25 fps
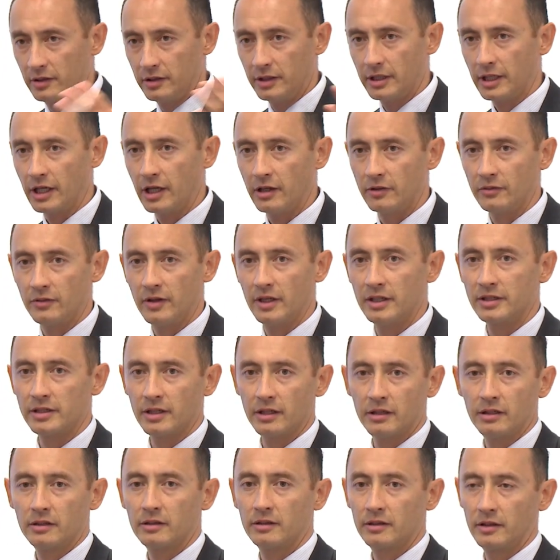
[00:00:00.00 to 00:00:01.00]
you know, there's
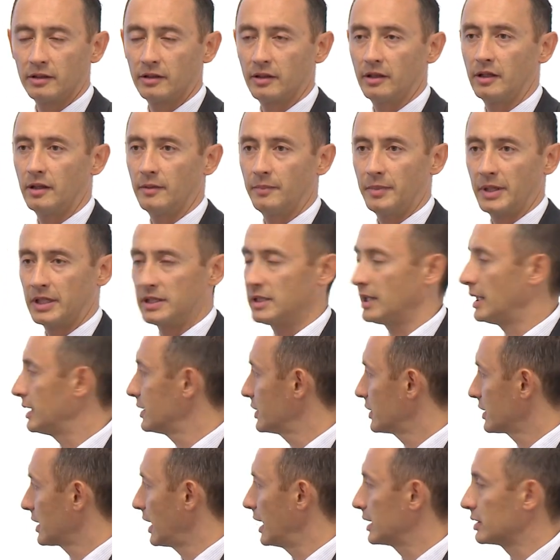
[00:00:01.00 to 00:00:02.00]
a piece of
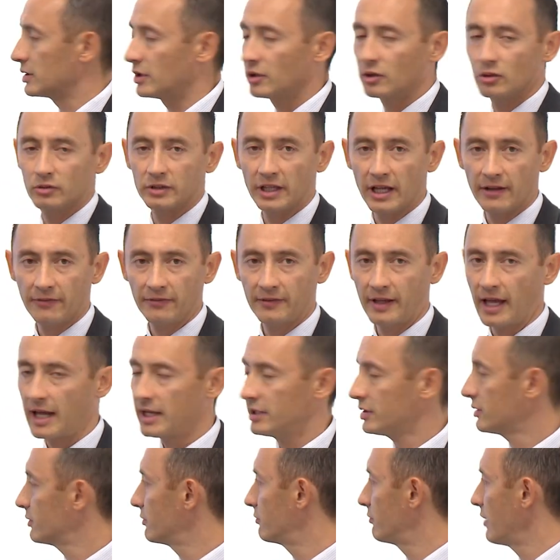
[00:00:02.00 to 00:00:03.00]
legislation called the
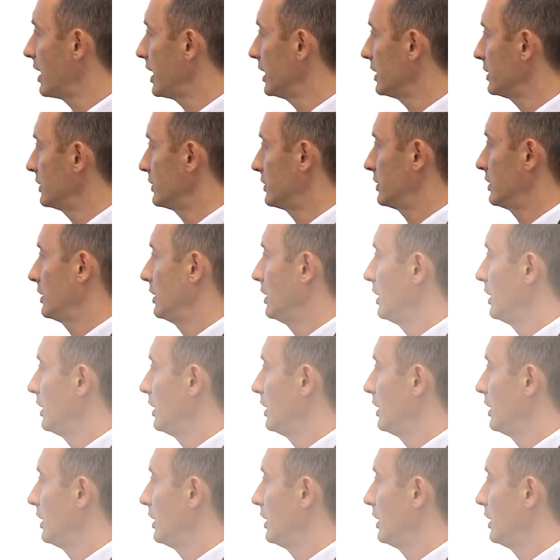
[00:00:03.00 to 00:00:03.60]
F-gas regs,